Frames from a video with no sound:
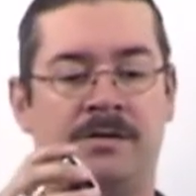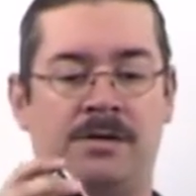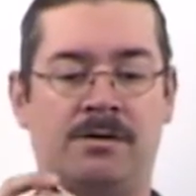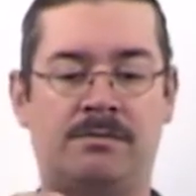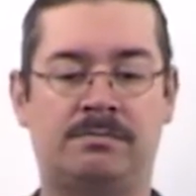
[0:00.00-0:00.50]

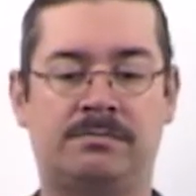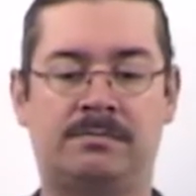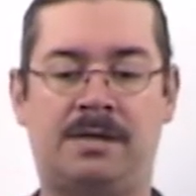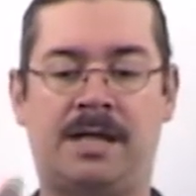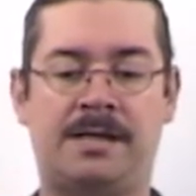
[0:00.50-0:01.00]
So
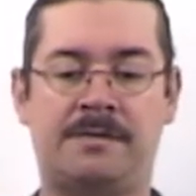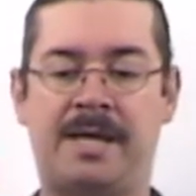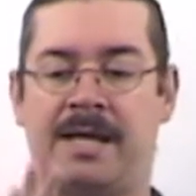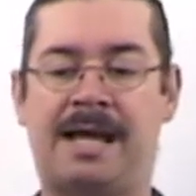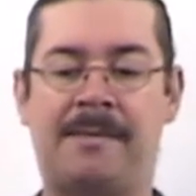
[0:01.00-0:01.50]
I just
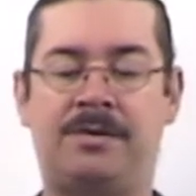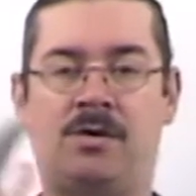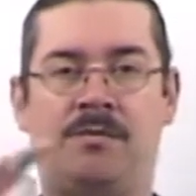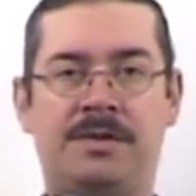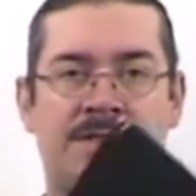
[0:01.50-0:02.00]
make it a habit to
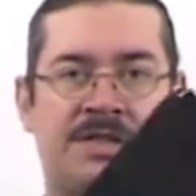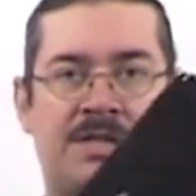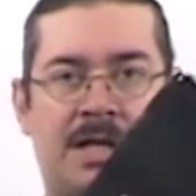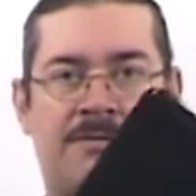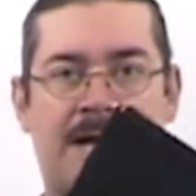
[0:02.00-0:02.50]
always just
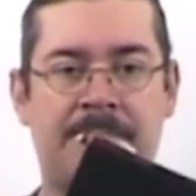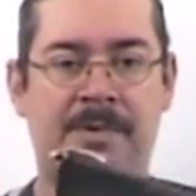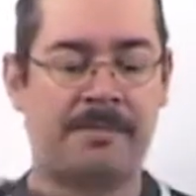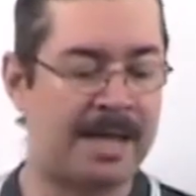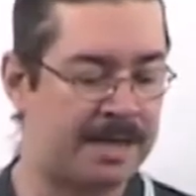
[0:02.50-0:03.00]
stick it right,
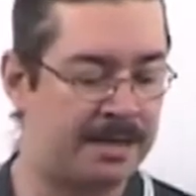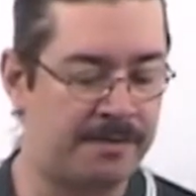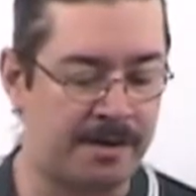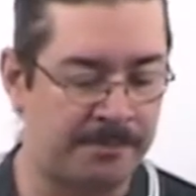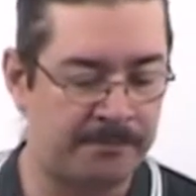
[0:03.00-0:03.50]
right back
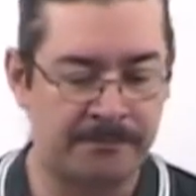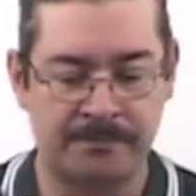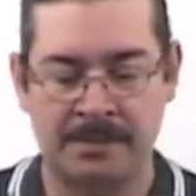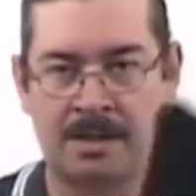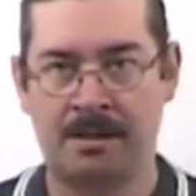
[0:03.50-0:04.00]
in there.
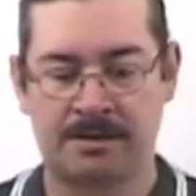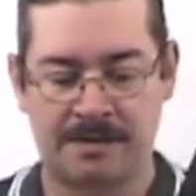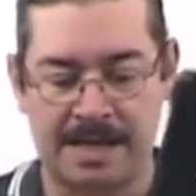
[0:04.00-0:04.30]
So